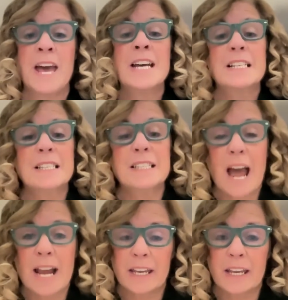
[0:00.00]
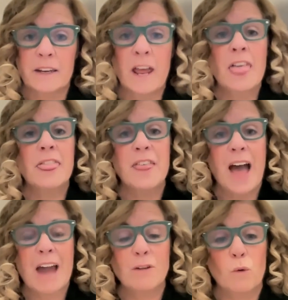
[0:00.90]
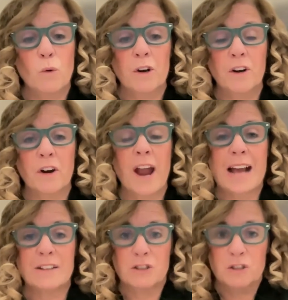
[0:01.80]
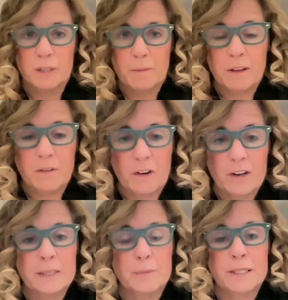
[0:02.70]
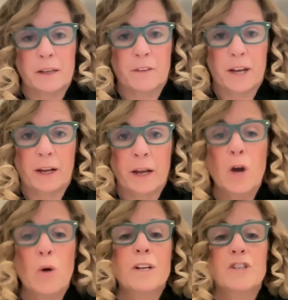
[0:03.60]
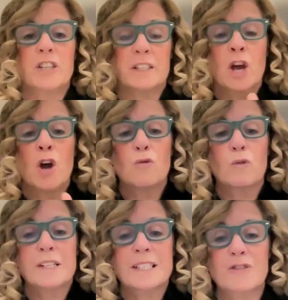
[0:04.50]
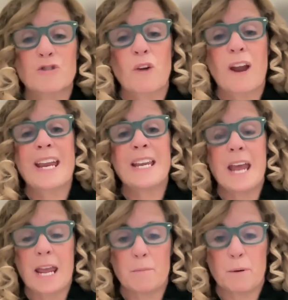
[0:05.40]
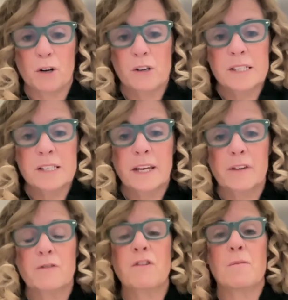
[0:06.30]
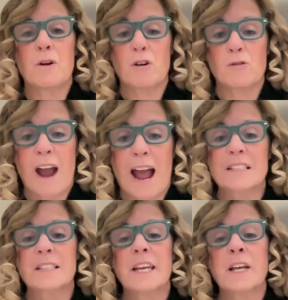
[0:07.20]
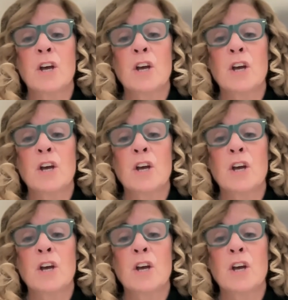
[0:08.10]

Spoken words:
Second, that order has to do something very specific, which is restrain a person from harassing,